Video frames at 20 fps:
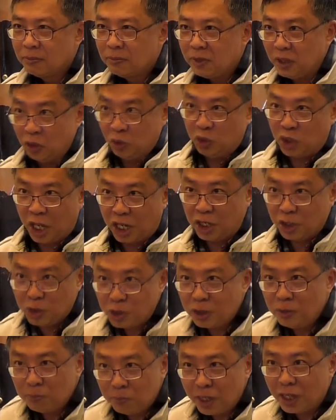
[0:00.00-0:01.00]

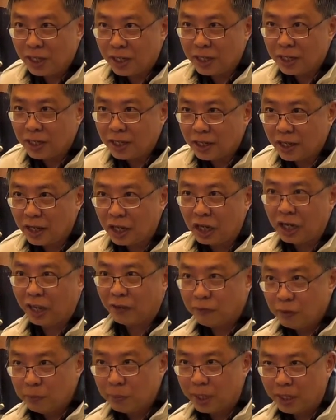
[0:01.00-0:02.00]
intelligent men and
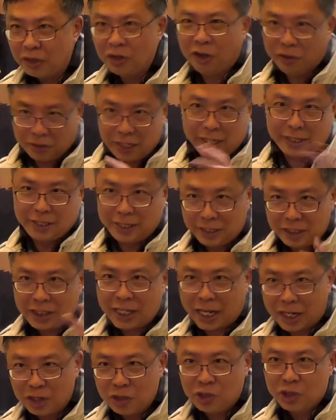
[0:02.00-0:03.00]
clever men. Not that
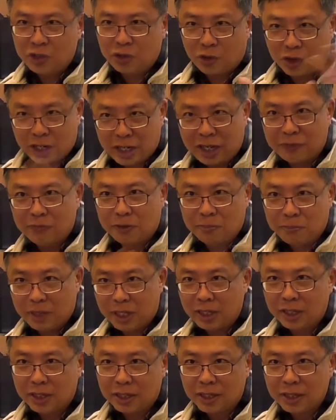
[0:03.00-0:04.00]
intelligent or clever
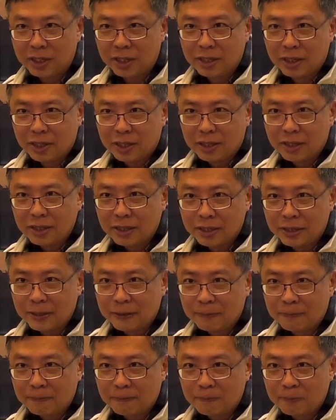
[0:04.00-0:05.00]
men
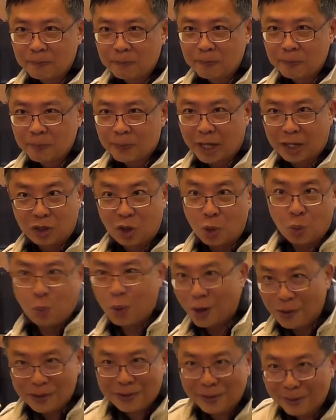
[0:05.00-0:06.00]
are not
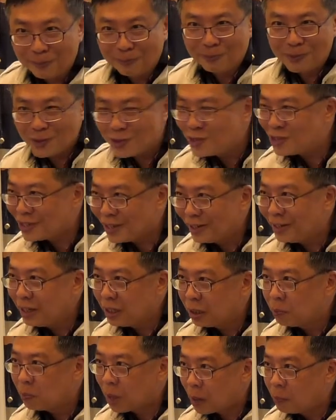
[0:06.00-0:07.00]
welcome to study
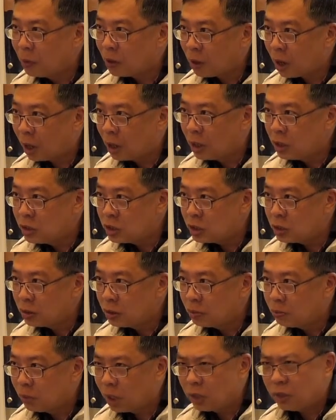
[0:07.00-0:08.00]
in the Bible college,
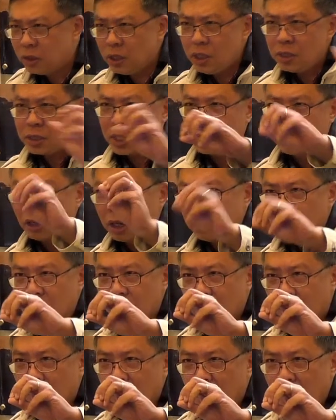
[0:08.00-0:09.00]
but these are not
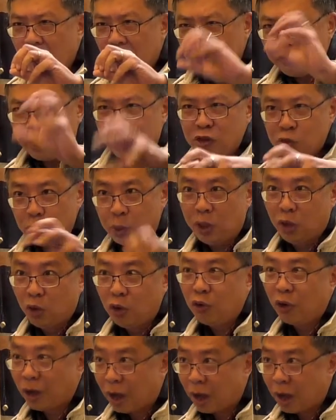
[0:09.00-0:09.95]
the things we look